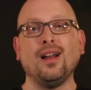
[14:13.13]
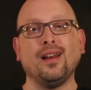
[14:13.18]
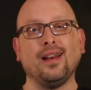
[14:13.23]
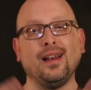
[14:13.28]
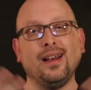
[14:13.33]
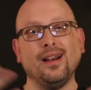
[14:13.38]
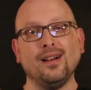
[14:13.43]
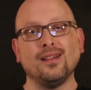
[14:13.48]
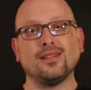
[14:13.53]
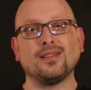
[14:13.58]
And
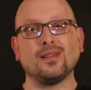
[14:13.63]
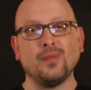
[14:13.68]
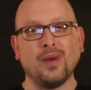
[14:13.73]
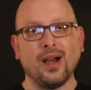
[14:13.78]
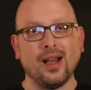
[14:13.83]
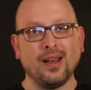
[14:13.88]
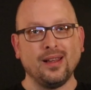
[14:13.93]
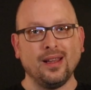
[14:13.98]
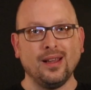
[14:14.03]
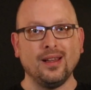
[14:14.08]
here are some
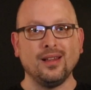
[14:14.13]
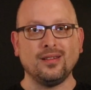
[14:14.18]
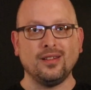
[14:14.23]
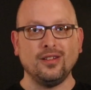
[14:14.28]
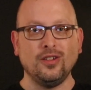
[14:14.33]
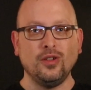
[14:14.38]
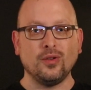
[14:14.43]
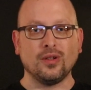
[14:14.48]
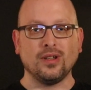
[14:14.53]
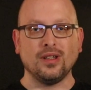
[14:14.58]
ideas that
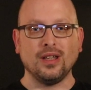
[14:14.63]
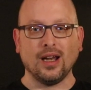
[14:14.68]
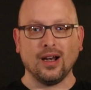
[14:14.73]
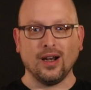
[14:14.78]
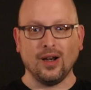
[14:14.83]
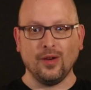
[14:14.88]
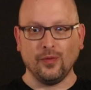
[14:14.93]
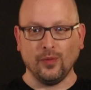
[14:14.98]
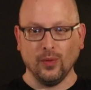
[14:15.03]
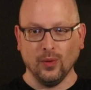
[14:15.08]
you can
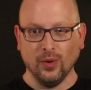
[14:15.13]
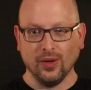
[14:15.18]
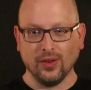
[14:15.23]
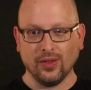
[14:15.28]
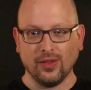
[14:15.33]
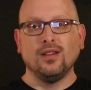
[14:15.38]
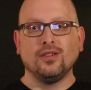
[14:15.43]
carry forth.